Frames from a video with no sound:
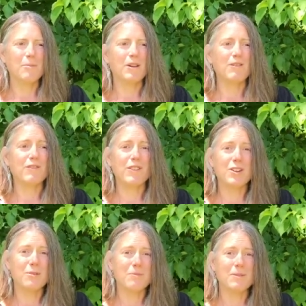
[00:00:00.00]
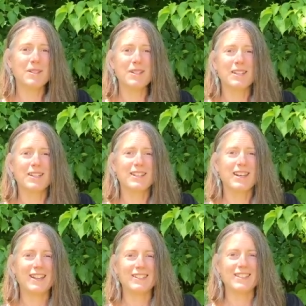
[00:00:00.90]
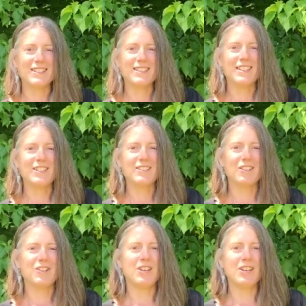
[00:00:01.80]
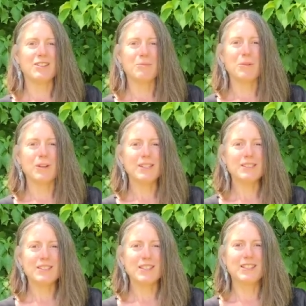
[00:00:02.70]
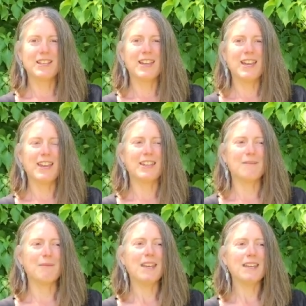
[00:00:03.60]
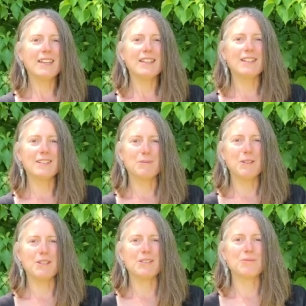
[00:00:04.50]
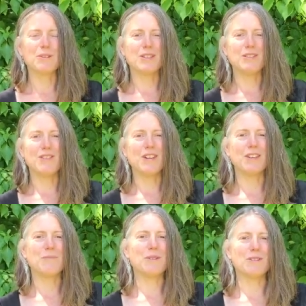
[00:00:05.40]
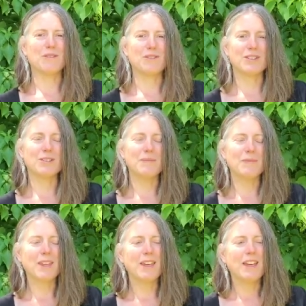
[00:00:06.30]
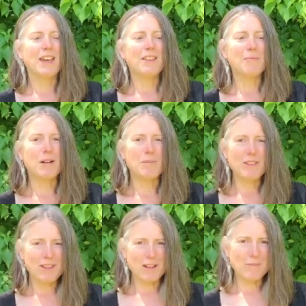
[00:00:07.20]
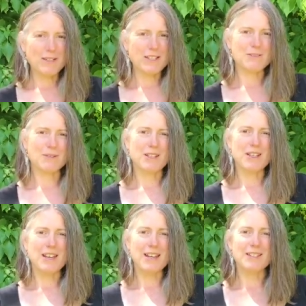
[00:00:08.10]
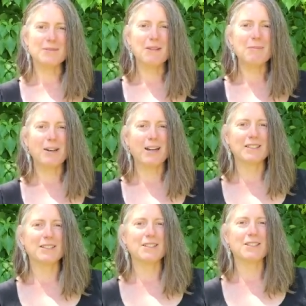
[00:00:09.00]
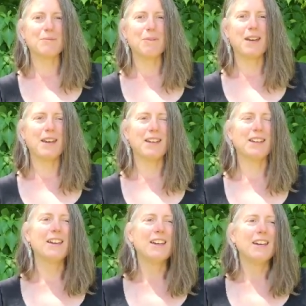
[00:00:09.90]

but firm guidance in learning the points and making the experience really fun and beautiful. The Marma therapy has really enhanced my practice by